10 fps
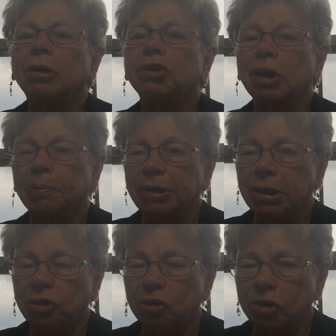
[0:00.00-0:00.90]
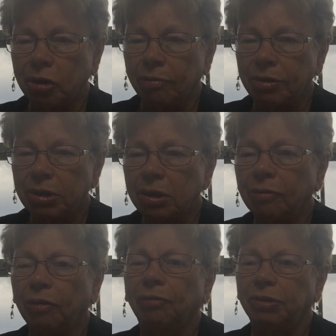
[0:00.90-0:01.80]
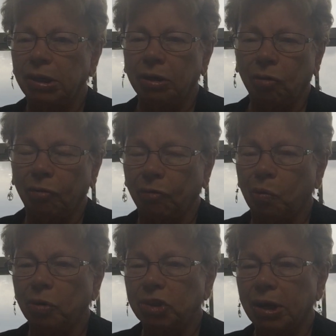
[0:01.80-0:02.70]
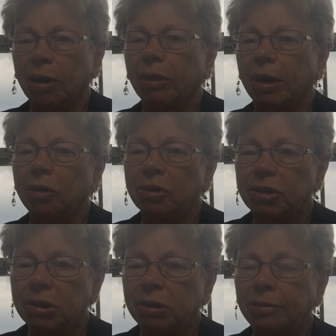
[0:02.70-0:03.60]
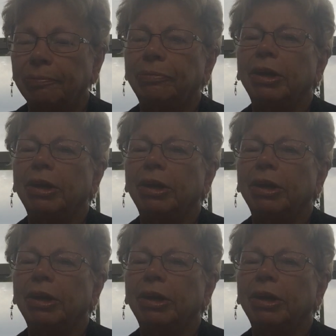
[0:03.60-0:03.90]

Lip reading: Shelby Senior Services, 1504 South Harrison,